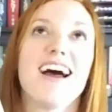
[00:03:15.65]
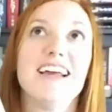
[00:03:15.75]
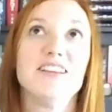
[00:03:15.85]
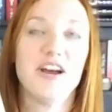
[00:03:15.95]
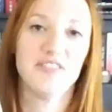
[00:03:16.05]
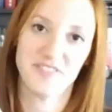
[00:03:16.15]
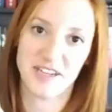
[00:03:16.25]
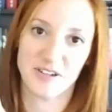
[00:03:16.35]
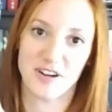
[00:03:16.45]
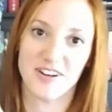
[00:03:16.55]
I love
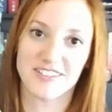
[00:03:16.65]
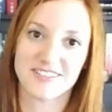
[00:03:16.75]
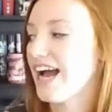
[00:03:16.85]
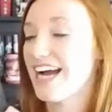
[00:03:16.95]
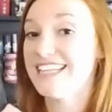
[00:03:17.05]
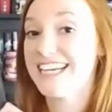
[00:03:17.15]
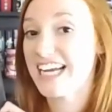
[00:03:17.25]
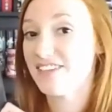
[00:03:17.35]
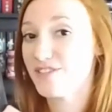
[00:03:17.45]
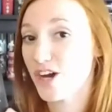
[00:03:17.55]
Fangirl. And then I
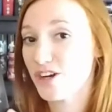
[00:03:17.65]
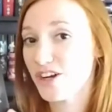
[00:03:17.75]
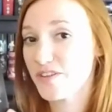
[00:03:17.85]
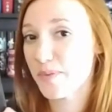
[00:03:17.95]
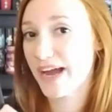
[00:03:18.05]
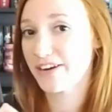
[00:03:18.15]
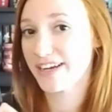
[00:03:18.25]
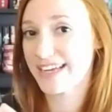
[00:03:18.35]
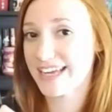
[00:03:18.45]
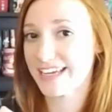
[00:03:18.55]
have Daughter of the Pirate
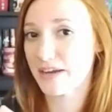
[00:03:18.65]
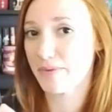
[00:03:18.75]
King